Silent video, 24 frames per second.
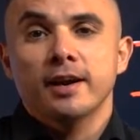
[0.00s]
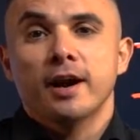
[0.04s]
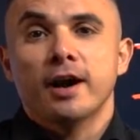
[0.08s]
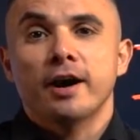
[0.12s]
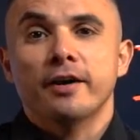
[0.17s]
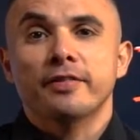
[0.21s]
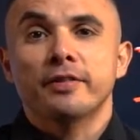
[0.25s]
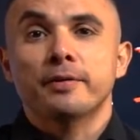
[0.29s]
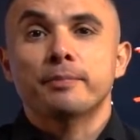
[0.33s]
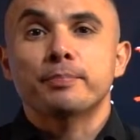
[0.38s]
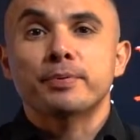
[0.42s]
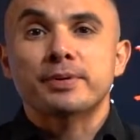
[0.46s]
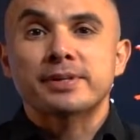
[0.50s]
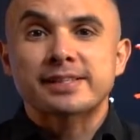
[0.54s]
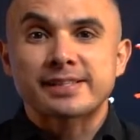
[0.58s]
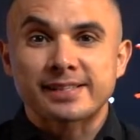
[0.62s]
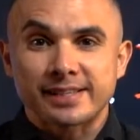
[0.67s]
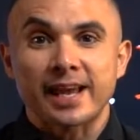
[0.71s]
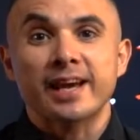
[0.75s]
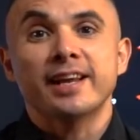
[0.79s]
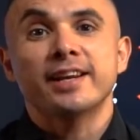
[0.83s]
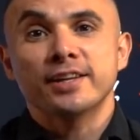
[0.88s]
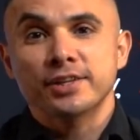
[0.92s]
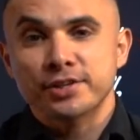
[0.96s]
on the
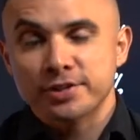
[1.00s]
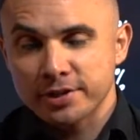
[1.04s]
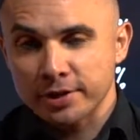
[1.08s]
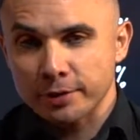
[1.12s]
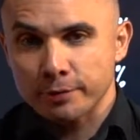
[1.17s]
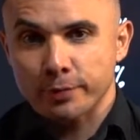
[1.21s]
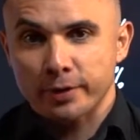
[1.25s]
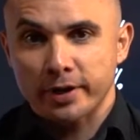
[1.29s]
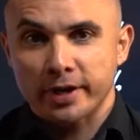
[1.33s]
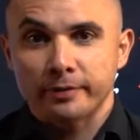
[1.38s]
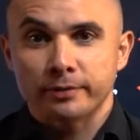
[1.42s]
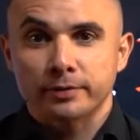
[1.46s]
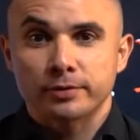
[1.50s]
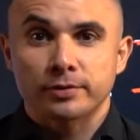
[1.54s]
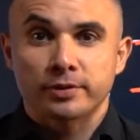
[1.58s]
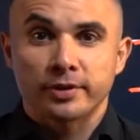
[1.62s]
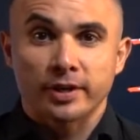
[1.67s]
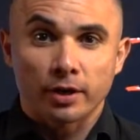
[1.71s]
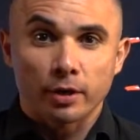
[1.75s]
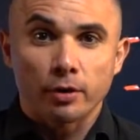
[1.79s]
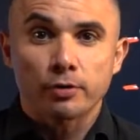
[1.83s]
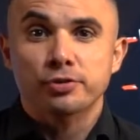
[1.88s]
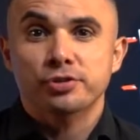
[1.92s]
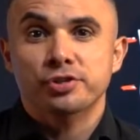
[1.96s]
percentage that we're able to
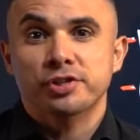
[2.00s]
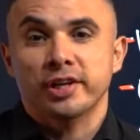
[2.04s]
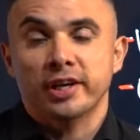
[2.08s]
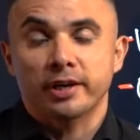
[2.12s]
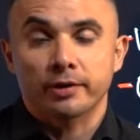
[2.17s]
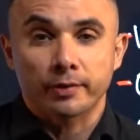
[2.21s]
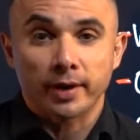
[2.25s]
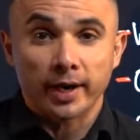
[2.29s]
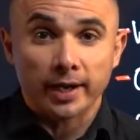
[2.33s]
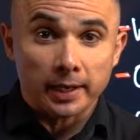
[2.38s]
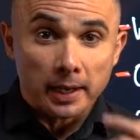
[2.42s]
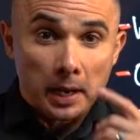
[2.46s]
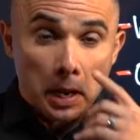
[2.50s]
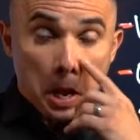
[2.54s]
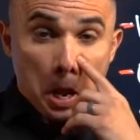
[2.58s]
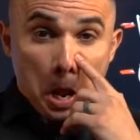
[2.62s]
negotiate, right?